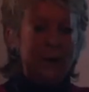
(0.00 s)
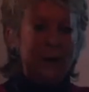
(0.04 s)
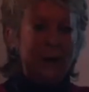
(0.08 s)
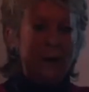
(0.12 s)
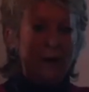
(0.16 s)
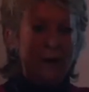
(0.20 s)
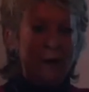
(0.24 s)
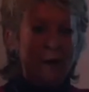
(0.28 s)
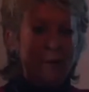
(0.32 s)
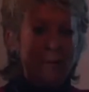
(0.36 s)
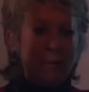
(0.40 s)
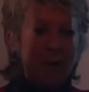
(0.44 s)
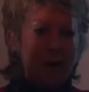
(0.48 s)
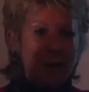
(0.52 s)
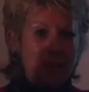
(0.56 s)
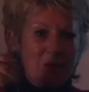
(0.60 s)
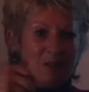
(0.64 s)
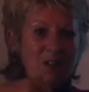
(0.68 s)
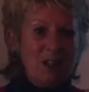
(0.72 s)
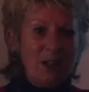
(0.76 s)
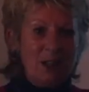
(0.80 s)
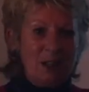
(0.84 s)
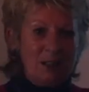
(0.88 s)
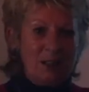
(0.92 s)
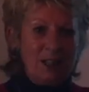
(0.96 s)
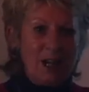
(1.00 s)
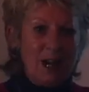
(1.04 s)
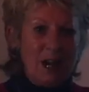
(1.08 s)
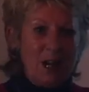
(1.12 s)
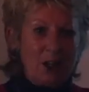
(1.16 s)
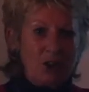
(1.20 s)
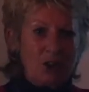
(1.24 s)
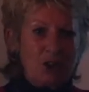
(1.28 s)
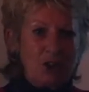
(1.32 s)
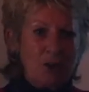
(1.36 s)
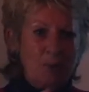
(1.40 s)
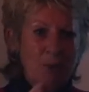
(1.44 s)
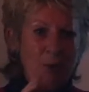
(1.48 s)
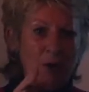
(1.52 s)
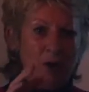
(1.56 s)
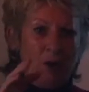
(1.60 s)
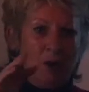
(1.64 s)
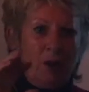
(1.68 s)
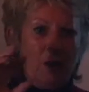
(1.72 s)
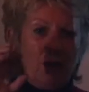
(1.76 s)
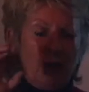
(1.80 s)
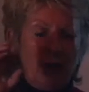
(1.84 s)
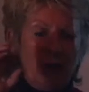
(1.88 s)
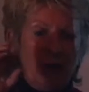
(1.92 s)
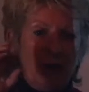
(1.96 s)
I'm still attached, but
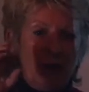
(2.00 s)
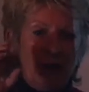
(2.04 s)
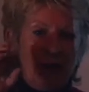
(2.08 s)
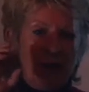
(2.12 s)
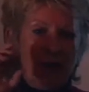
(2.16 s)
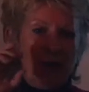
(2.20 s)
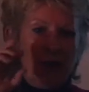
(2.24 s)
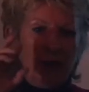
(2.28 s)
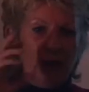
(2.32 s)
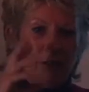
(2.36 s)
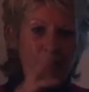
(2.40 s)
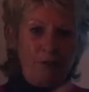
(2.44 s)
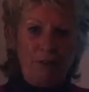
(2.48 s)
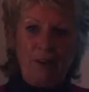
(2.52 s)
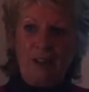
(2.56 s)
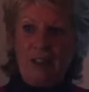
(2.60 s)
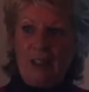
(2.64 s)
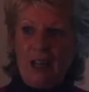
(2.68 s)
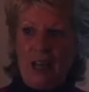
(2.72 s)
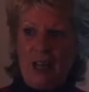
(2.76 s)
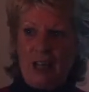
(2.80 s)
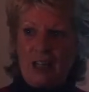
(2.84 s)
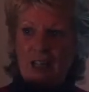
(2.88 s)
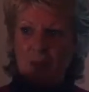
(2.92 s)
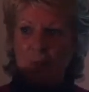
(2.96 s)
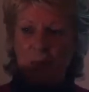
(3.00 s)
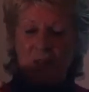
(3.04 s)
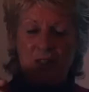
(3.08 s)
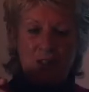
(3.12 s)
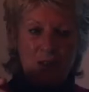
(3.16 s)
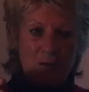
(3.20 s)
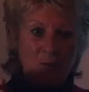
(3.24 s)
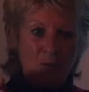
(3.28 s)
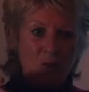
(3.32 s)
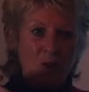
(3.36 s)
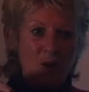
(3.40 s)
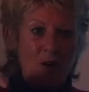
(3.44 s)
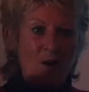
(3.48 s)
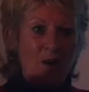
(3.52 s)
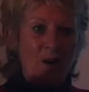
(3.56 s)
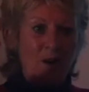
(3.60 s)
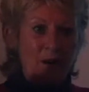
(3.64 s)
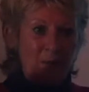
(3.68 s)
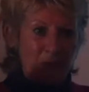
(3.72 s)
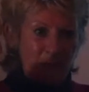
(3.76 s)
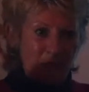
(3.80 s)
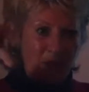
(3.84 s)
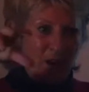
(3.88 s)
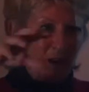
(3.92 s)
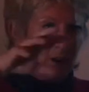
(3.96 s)
if he takes me somewhere,
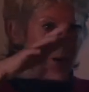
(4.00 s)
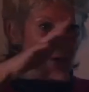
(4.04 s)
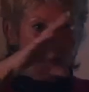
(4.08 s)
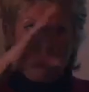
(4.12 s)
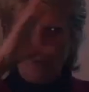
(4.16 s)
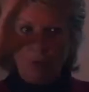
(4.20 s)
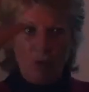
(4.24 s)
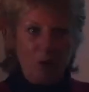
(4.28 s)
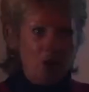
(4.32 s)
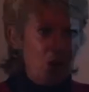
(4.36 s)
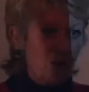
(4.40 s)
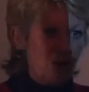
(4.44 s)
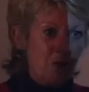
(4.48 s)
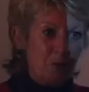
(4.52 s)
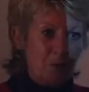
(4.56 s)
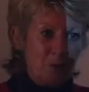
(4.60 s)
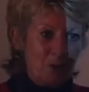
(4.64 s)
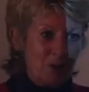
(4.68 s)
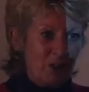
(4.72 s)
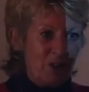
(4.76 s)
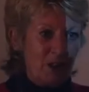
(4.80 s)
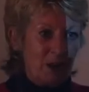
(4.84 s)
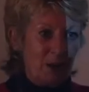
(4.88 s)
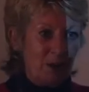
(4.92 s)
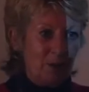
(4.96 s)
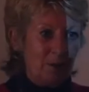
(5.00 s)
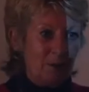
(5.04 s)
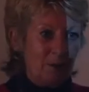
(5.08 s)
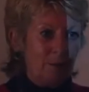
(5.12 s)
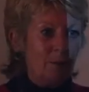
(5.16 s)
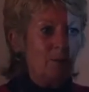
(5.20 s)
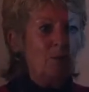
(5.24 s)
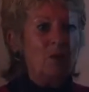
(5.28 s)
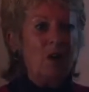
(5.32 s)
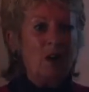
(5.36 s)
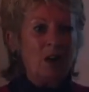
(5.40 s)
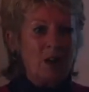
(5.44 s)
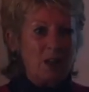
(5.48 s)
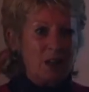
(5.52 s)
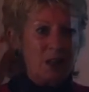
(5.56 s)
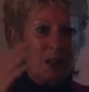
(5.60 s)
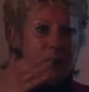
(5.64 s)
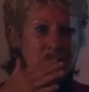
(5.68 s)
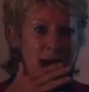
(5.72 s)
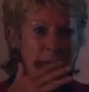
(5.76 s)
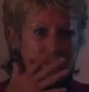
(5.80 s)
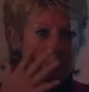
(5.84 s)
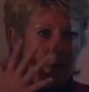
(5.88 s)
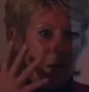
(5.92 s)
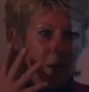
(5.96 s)
I'm there 100%. I can
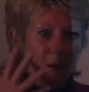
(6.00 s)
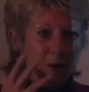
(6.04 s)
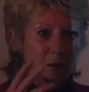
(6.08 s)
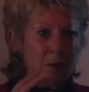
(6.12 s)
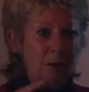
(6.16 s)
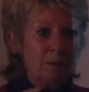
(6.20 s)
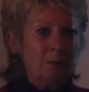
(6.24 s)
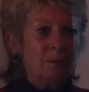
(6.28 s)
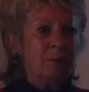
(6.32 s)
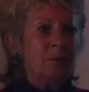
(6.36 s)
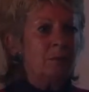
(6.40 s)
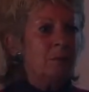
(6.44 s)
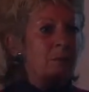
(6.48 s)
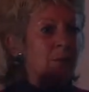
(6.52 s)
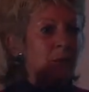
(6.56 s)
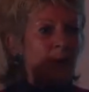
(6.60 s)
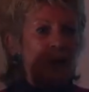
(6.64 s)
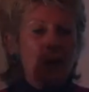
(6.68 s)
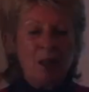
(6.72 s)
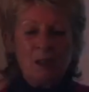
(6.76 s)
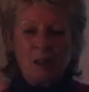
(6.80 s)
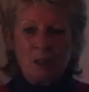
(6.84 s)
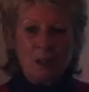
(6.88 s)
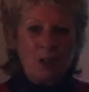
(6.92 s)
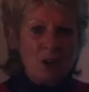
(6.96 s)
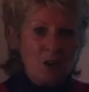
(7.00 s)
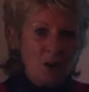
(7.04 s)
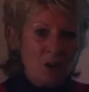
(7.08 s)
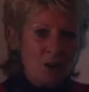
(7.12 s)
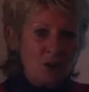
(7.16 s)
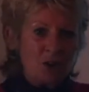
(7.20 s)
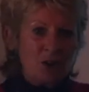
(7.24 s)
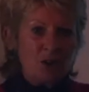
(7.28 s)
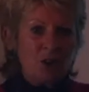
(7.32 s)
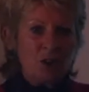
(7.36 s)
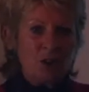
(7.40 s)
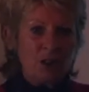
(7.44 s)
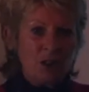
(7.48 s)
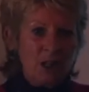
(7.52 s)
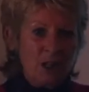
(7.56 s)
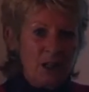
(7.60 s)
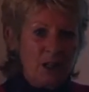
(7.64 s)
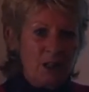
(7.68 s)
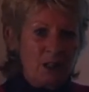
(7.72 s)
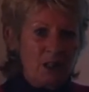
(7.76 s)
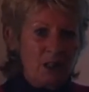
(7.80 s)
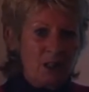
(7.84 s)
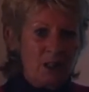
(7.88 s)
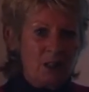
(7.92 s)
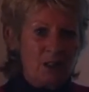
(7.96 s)
smell and touch and
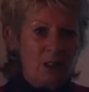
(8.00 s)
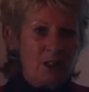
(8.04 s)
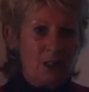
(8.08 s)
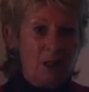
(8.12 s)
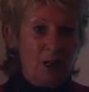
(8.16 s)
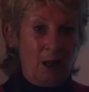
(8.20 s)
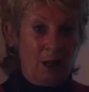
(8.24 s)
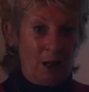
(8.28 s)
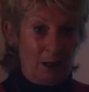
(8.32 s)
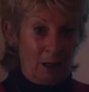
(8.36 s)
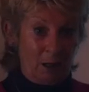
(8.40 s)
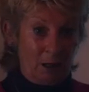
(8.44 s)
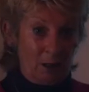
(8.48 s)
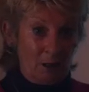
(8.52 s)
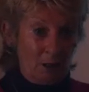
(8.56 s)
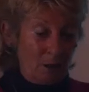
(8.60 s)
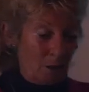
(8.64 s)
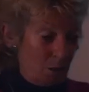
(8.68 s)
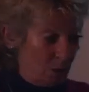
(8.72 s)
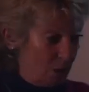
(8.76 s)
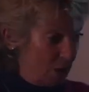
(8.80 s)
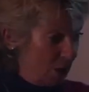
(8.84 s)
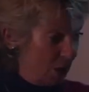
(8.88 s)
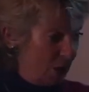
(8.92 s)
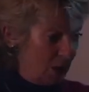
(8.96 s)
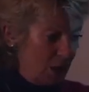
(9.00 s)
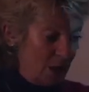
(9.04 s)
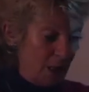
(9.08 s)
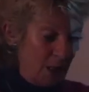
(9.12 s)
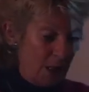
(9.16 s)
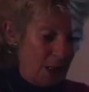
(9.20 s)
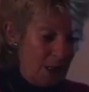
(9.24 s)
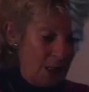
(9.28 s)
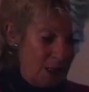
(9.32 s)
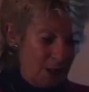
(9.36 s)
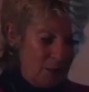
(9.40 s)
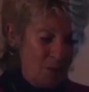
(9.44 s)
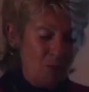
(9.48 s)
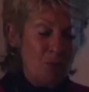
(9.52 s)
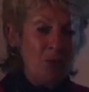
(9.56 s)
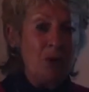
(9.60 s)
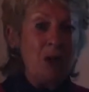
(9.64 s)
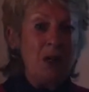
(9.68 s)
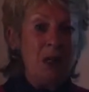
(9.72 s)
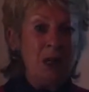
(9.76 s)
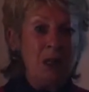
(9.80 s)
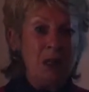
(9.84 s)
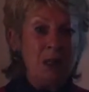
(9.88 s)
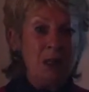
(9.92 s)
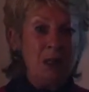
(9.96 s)
taste and see and
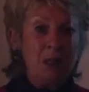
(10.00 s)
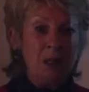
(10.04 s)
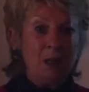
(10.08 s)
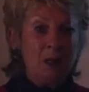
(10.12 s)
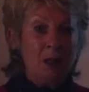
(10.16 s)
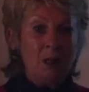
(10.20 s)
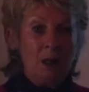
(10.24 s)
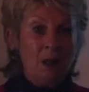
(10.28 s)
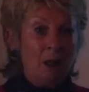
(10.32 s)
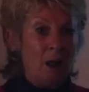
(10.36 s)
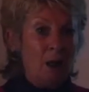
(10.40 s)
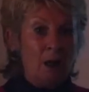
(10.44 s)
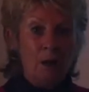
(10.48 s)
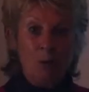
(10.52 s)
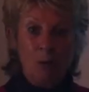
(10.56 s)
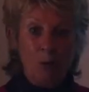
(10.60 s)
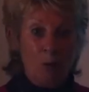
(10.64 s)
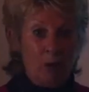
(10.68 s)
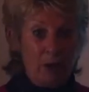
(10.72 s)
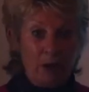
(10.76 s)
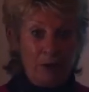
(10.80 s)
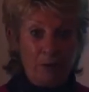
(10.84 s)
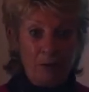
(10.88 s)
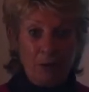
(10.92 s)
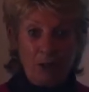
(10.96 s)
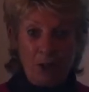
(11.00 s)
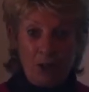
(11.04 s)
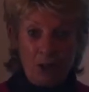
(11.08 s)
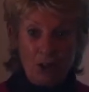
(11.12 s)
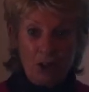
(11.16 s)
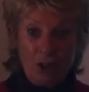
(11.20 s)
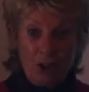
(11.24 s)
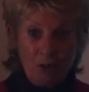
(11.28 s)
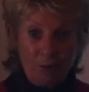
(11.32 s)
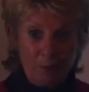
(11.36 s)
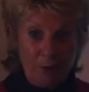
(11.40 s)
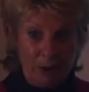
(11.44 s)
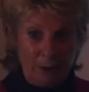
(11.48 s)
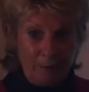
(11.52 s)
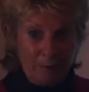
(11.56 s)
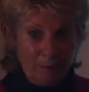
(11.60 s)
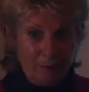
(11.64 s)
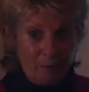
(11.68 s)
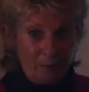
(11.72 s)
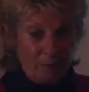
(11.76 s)
read whatever they show me.